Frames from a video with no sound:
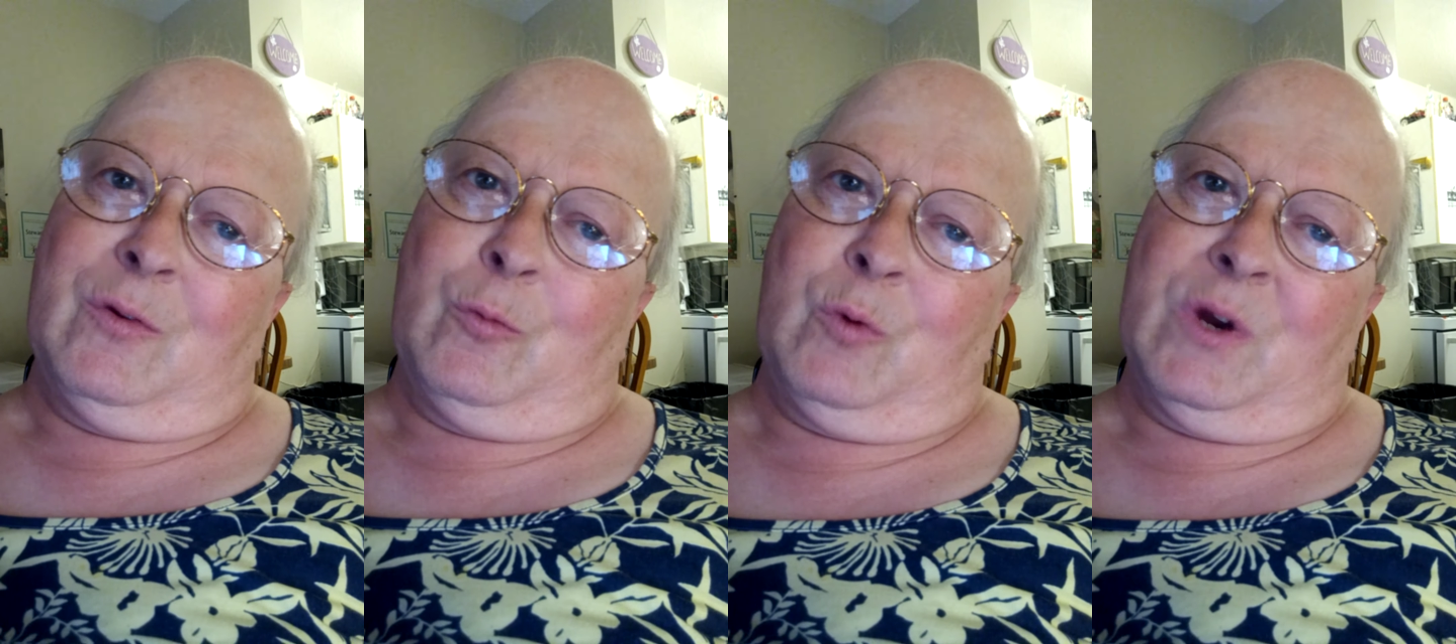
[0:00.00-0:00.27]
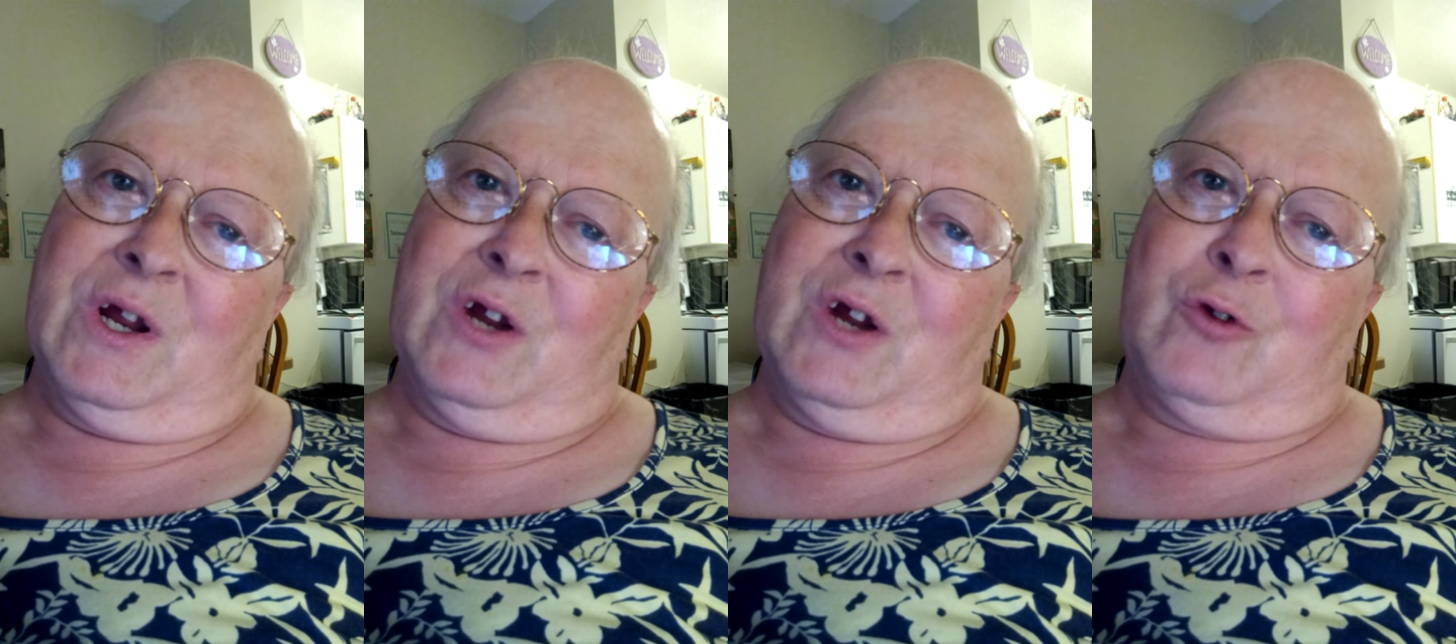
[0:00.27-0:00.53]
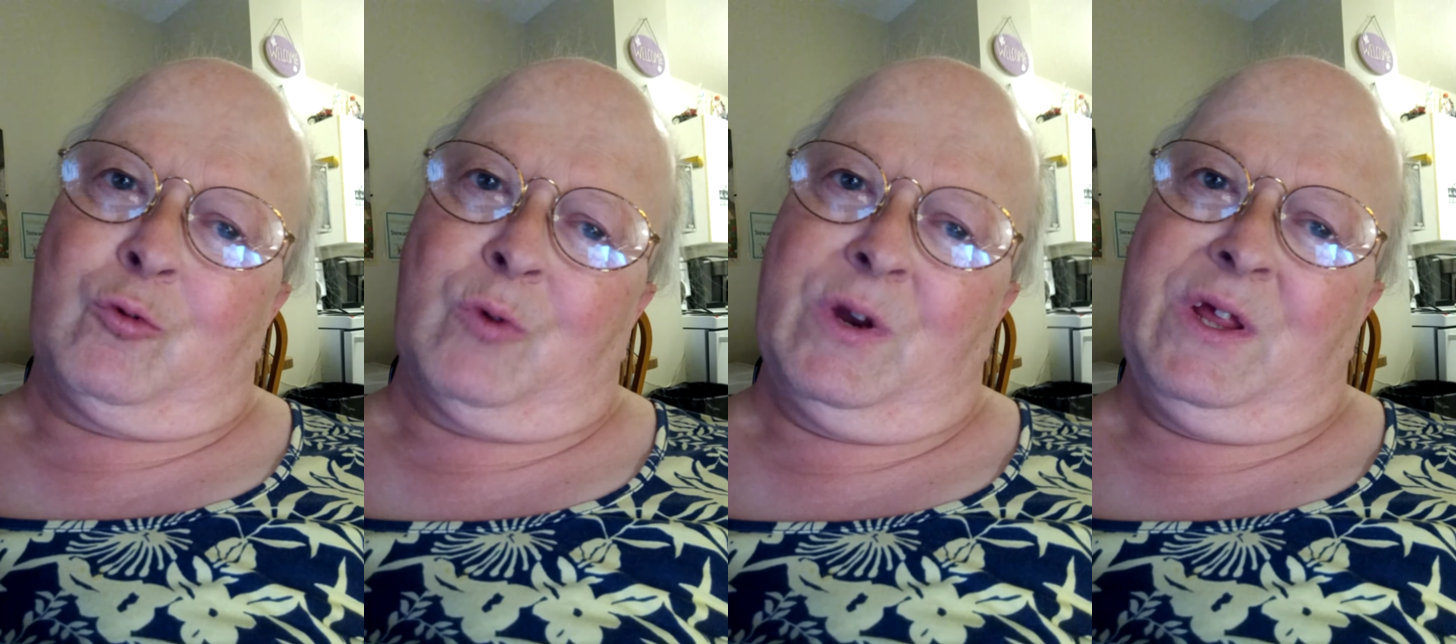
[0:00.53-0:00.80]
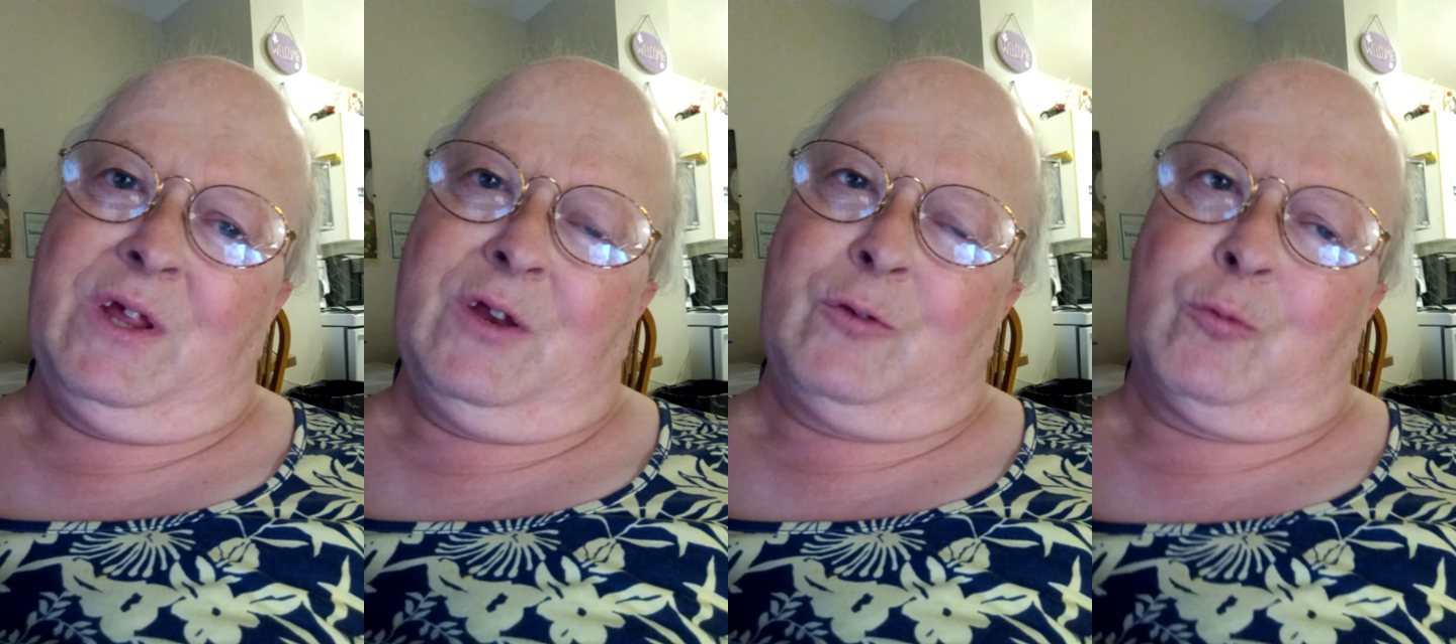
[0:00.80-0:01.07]
when I
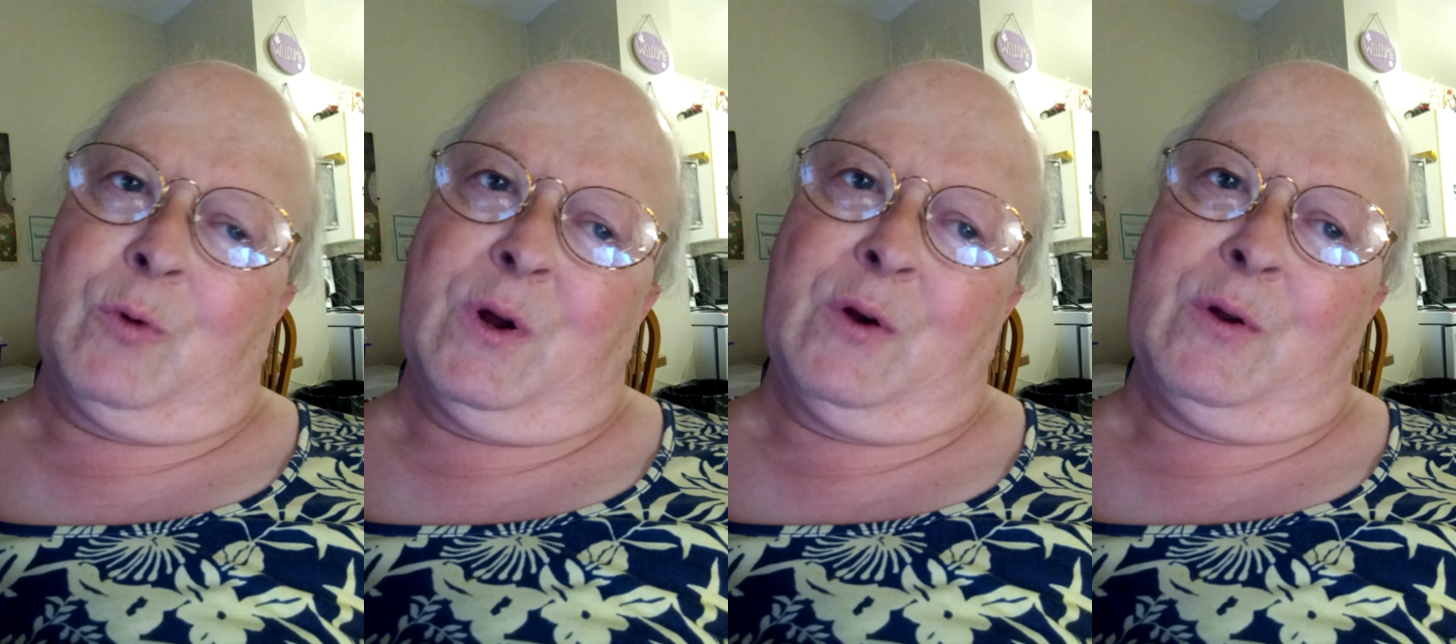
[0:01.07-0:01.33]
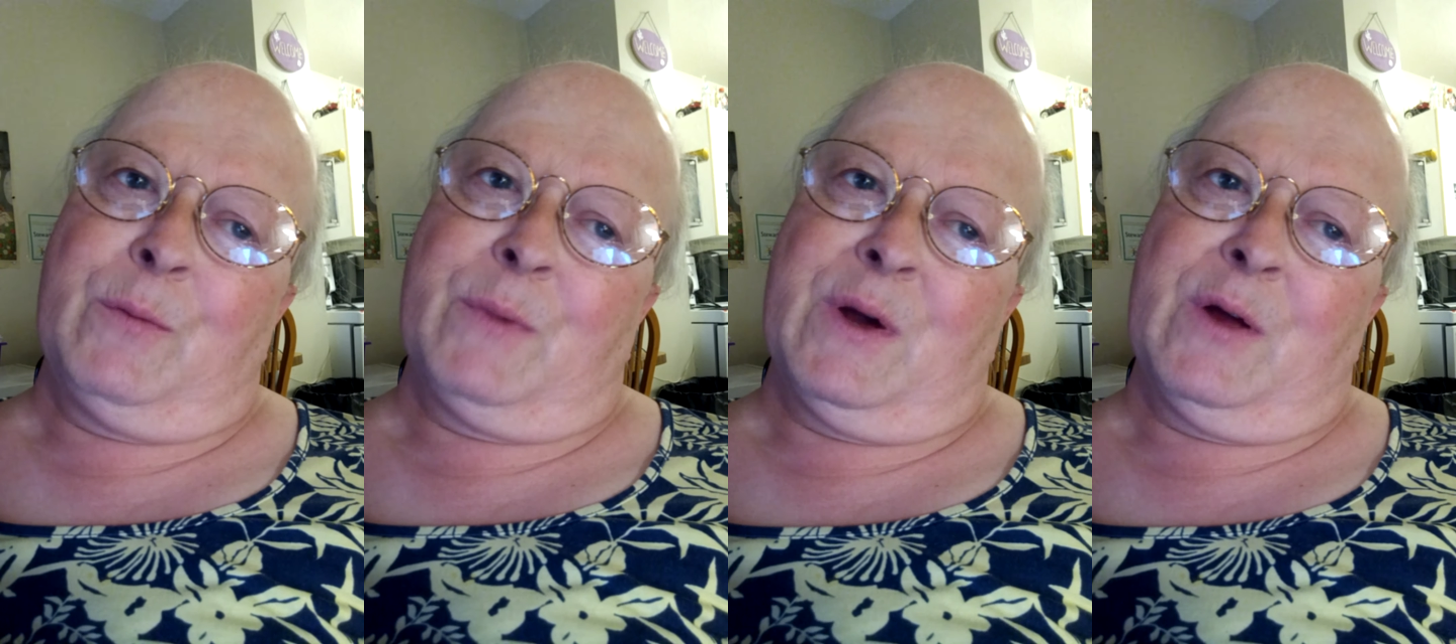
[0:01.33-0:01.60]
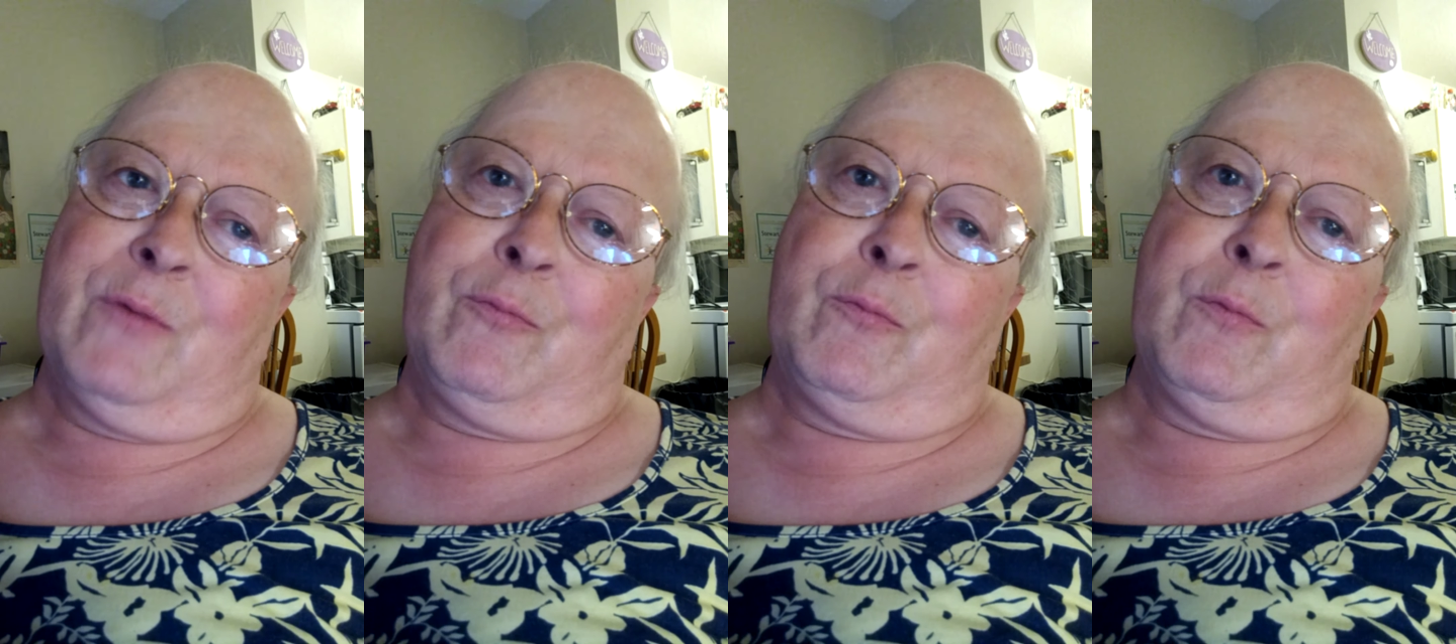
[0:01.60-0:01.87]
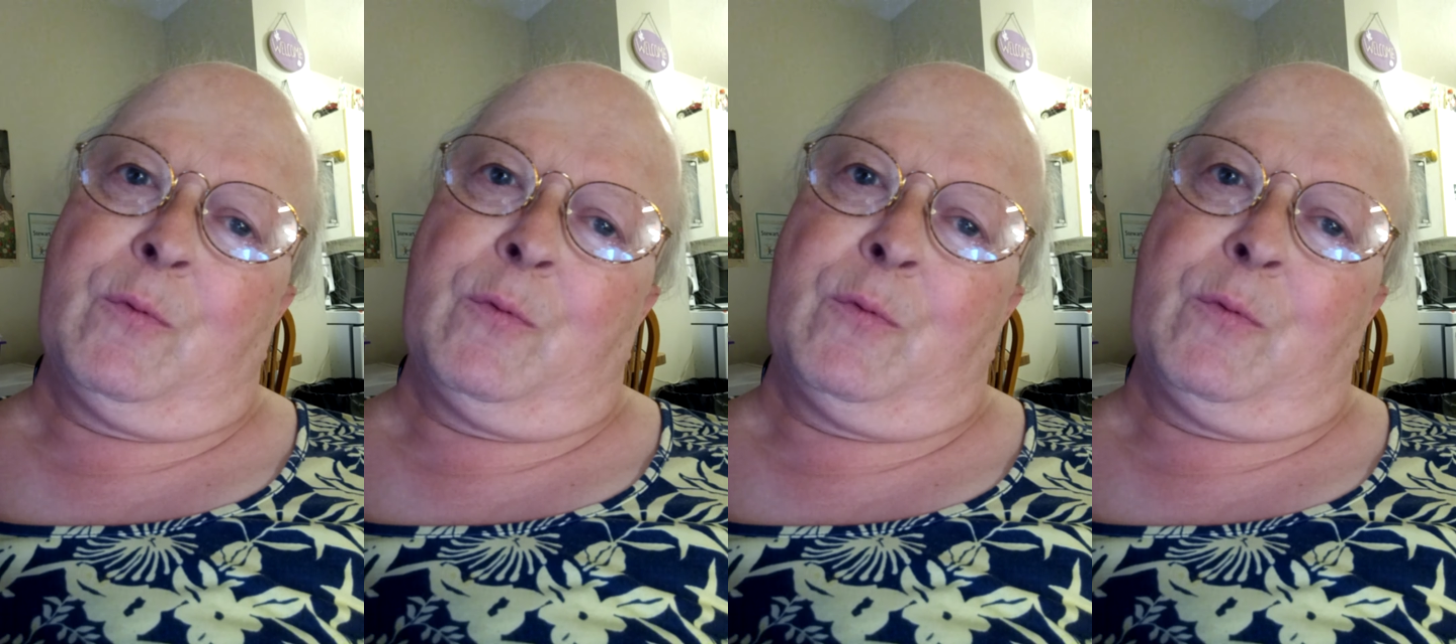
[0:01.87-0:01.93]
was in my